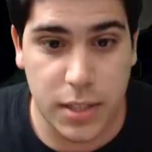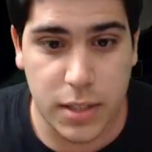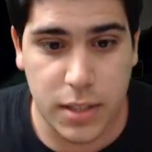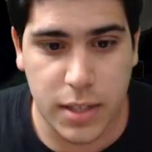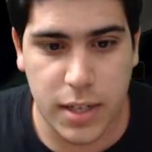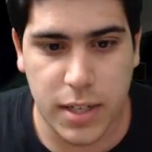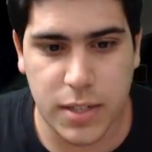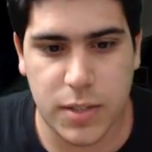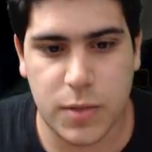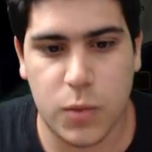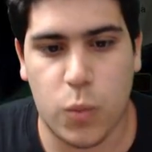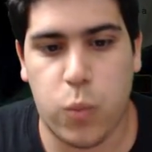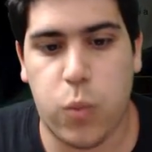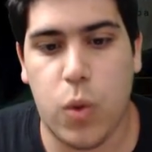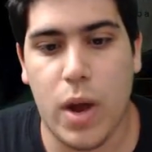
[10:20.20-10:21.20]
it's
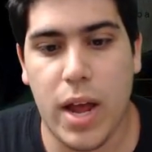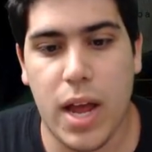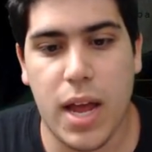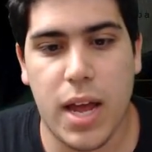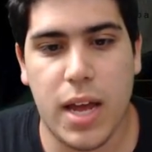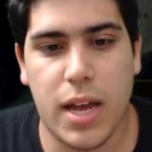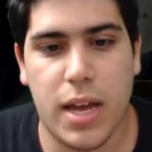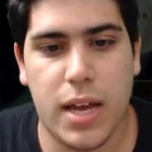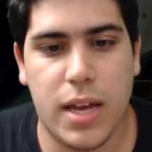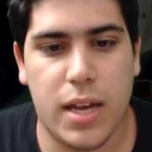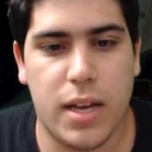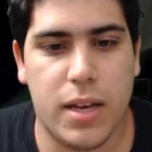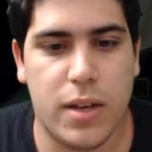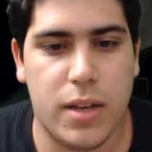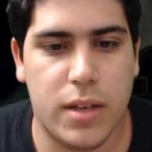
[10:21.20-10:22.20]

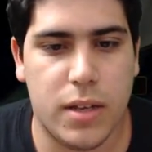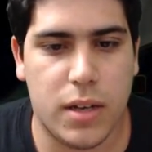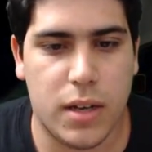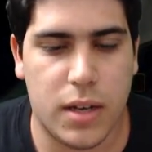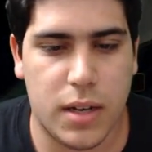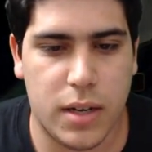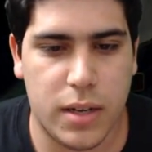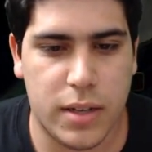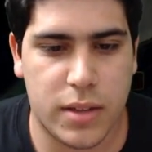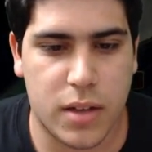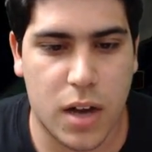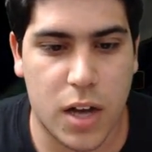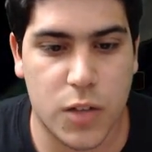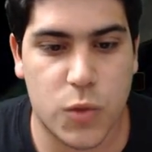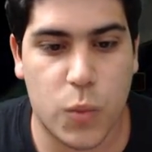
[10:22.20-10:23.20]
way it
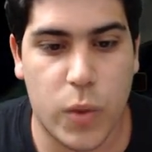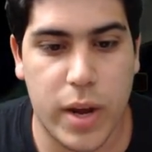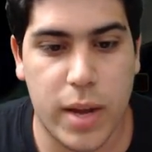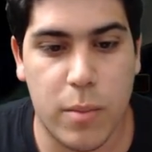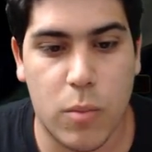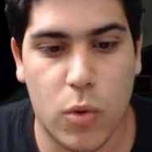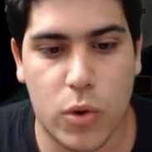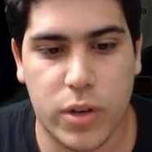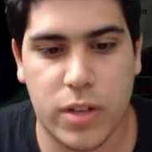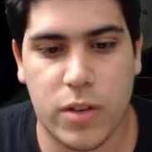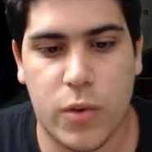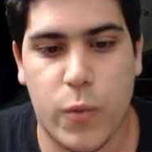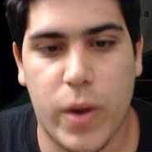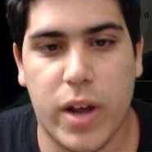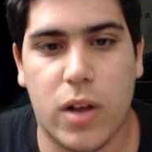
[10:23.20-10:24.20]
costs way more than a
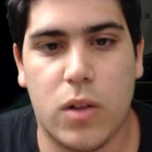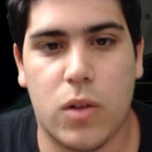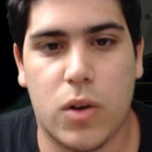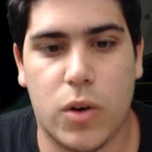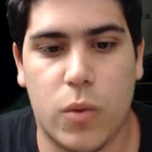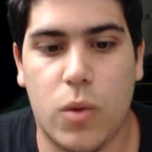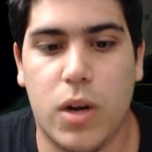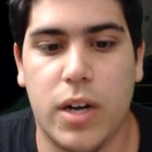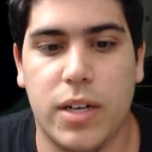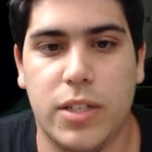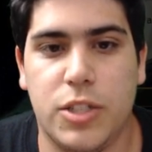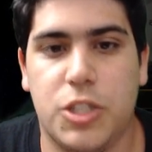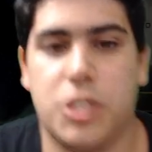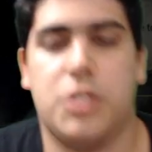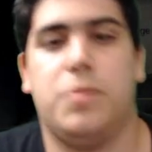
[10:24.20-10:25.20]
regular one
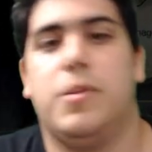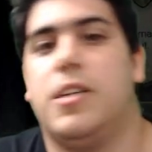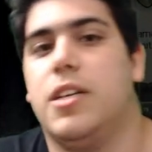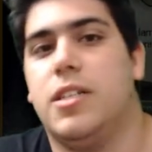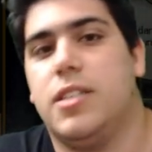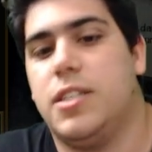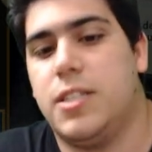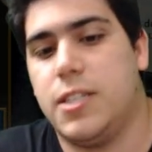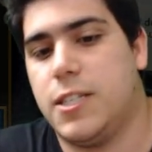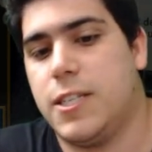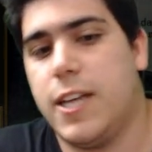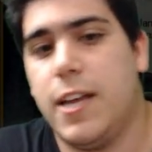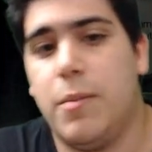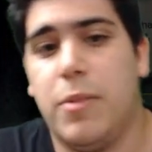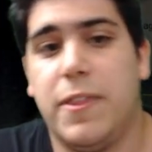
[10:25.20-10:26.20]
just because it's a
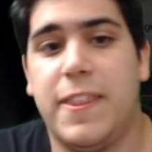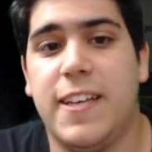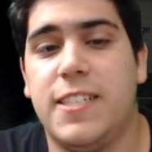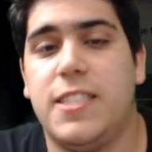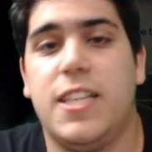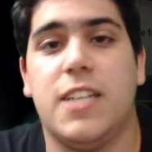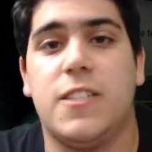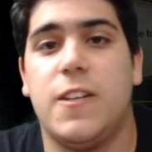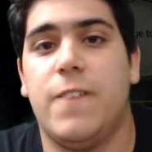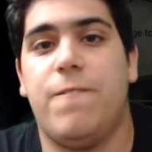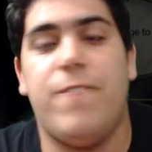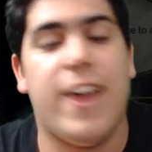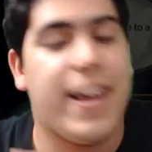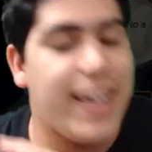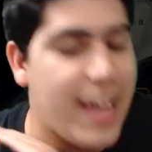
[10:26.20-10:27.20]
skin. But this doesn't
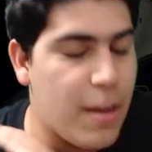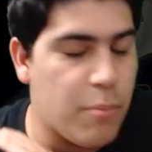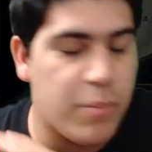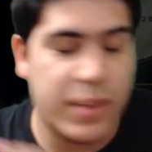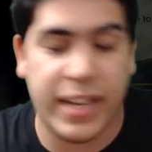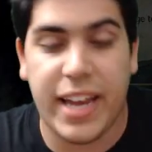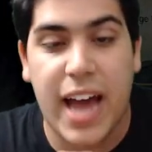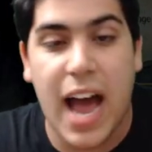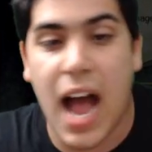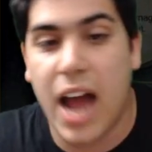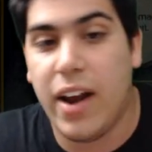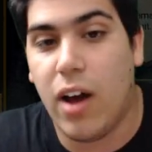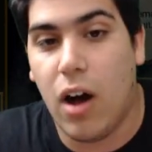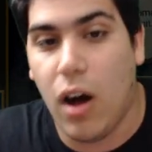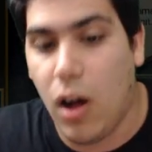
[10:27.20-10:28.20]
affect gameplay
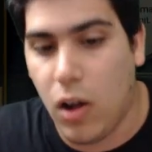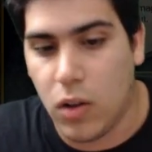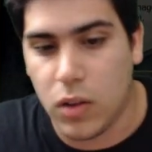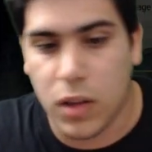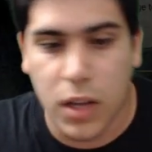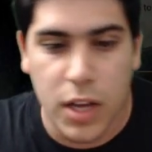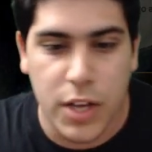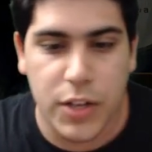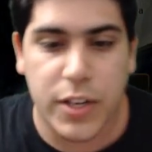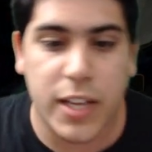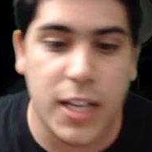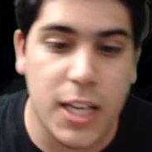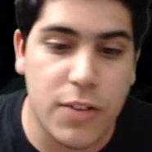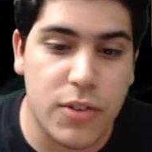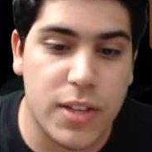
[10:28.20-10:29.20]
at all. You can
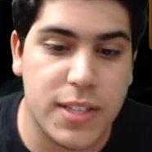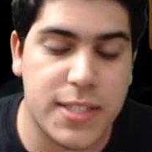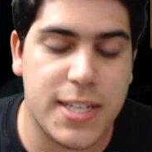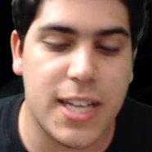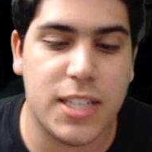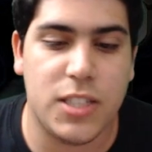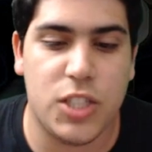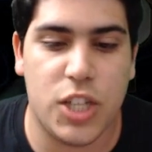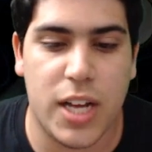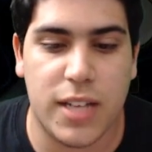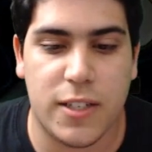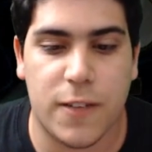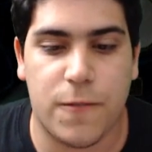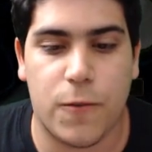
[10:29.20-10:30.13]
even enchant it for